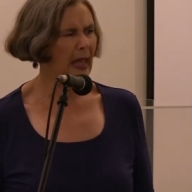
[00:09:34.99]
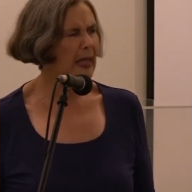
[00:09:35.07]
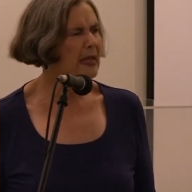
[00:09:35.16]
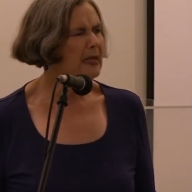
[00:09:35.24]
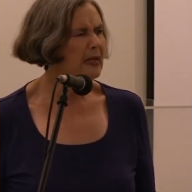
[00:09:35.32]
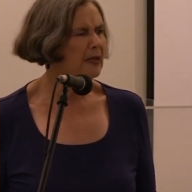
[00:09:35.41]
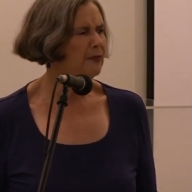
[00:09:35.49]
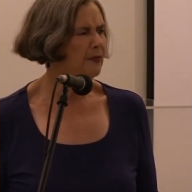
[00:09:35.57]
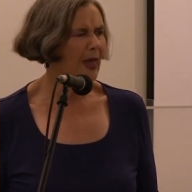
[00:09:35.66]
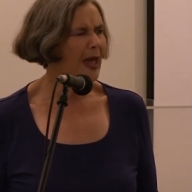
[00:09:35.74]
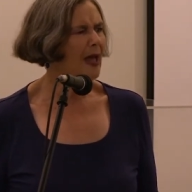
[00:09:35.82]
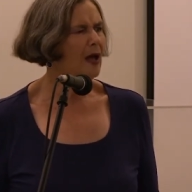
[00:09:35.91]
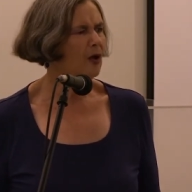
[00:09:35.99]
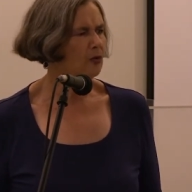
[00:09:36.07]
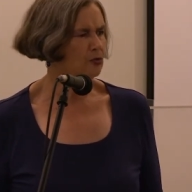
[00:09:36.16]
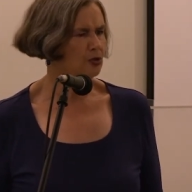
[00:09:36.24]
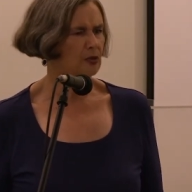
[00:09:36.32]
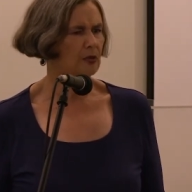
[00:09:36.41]

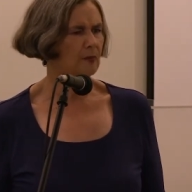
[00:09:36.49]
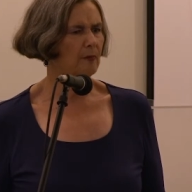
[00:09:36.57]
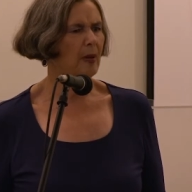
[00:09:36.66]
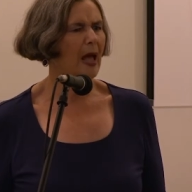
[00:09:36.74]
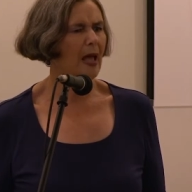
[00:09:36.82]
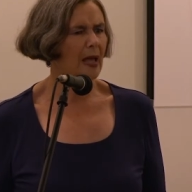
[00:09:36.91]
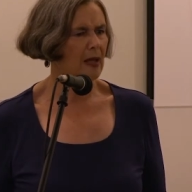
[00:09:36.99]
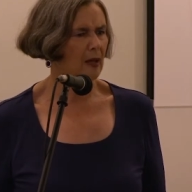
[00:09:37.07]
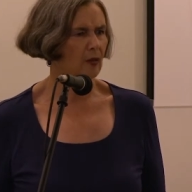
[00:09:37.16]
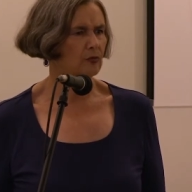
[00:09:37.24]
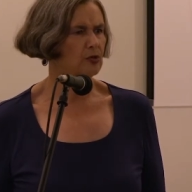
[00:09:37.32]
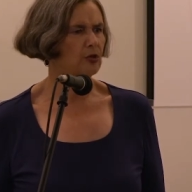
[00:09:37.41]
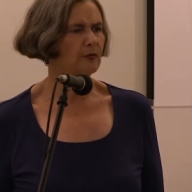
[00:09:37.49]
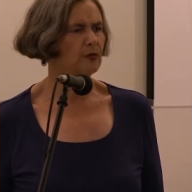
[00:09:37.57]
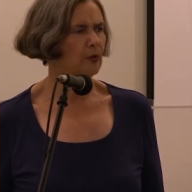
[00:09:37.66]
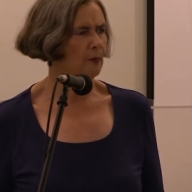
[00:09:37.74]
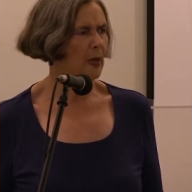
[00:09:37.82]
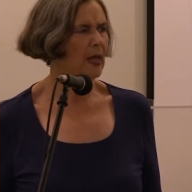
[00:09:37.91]
80,000 pounds of
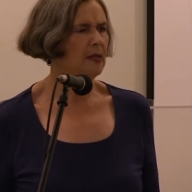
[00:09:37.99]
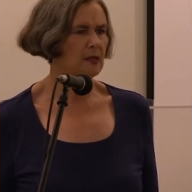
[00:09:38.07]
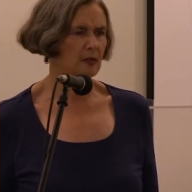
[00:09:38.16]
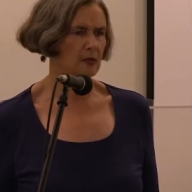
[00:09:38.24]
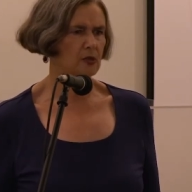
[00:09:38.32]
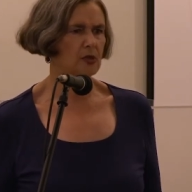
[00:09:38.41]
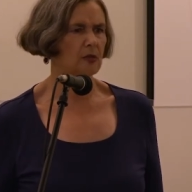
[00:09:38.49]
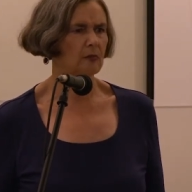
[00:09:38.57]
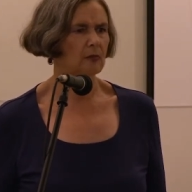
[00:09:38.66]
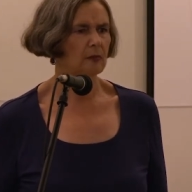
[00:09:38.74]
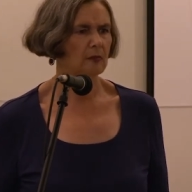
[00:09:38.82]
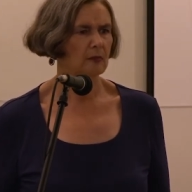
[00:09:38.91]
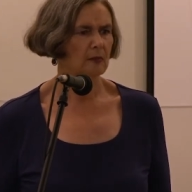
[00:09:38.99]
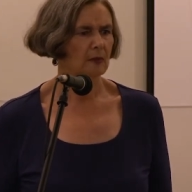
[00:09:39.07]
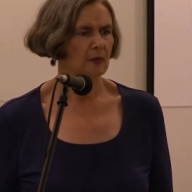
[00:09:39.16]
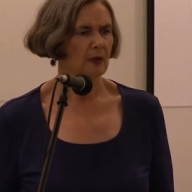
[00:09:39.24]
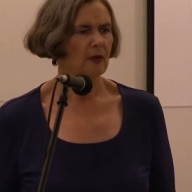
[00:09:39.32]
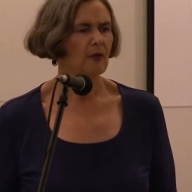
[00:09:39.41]
tomatoes
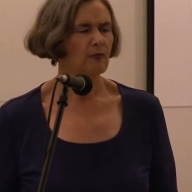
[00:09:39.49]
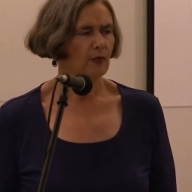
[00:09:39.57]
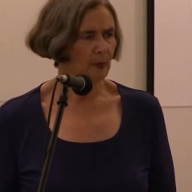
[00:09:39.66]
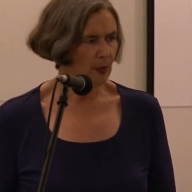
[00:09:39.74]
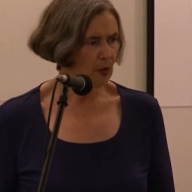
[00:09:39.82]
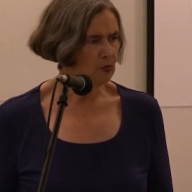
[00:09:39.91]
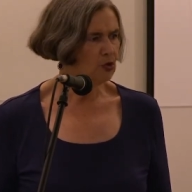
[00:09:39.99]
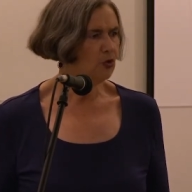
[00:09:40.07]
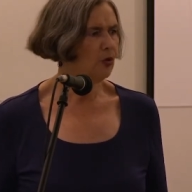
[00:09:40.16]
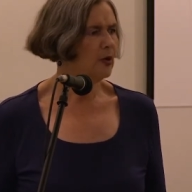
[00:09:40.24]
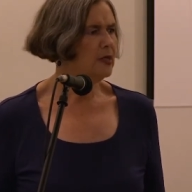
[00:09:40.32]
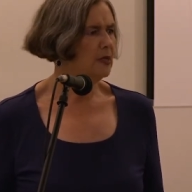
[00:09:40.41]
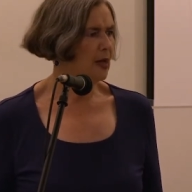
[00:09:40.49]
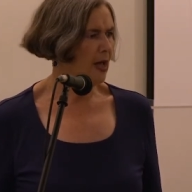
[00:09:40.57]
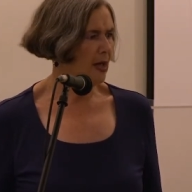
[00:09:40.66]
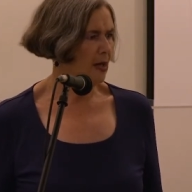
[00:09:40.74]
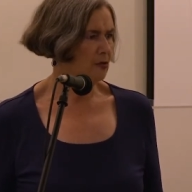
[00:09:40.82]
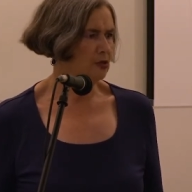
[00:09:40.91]
from those
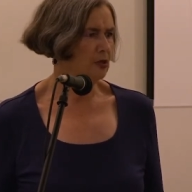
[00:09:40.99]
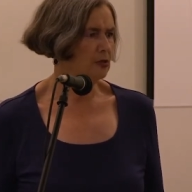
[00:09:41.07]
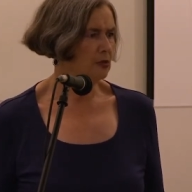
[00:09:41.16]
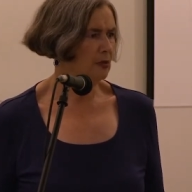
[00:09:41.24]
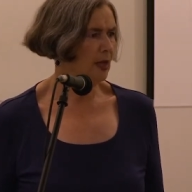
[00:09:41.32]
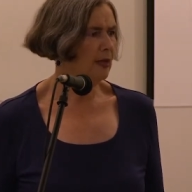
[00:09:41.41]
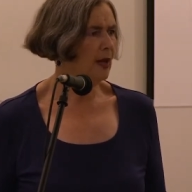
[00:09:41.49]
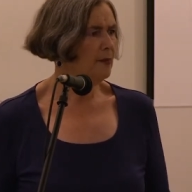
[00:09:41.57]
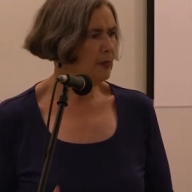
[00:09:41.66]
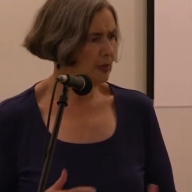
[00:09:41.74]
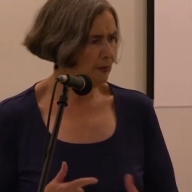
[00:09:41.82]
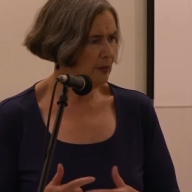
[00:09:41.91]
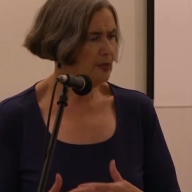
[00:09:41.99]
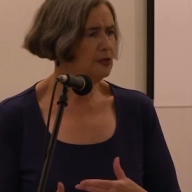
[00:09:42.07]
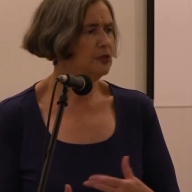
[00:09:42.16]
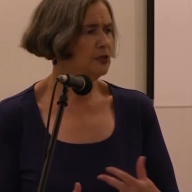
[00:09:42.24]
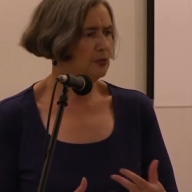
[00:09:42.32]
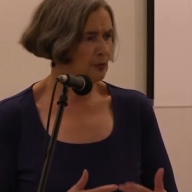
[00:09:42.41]
greenhouses. And I mean,
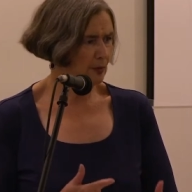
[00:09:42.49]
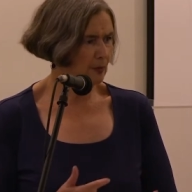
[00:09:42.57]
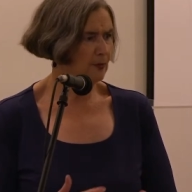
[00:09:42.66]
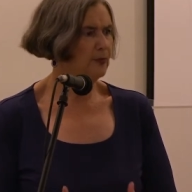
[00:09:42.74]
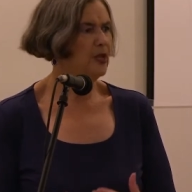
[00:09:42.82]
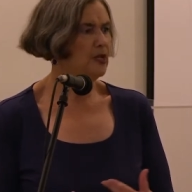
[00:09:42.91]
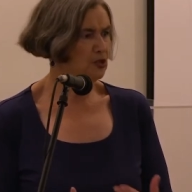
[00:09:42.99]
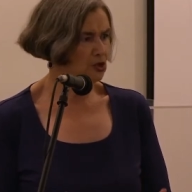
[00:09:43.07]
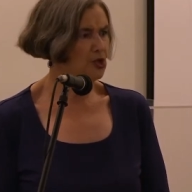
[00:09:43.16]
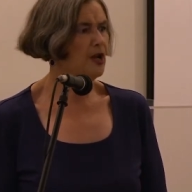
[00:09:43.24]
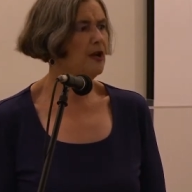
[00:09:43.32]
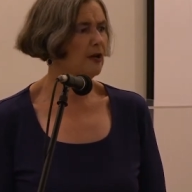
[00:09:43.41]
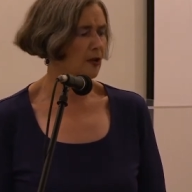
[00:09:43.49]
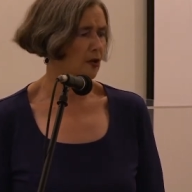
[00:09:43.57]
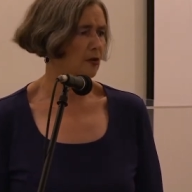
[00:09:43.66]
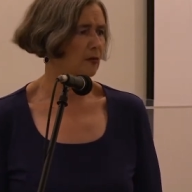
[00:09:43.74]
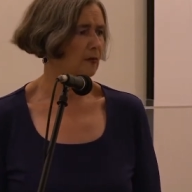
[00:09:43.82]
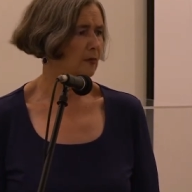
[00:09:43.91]
this is this year.